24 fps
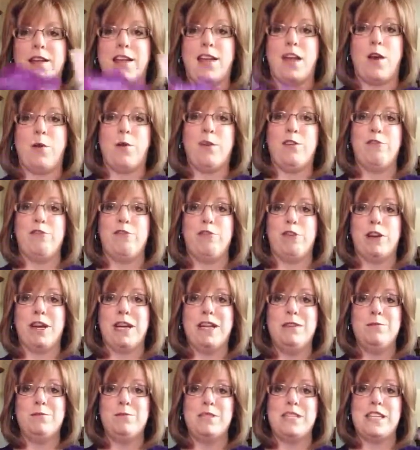get 1
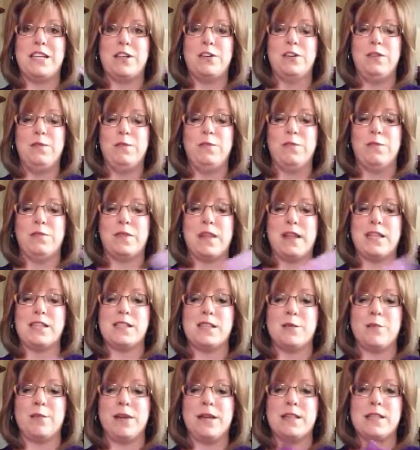free deal. That's
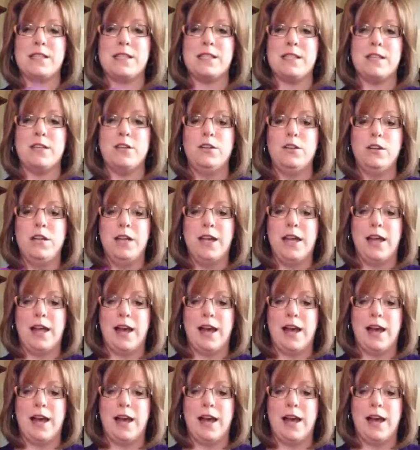the best deal.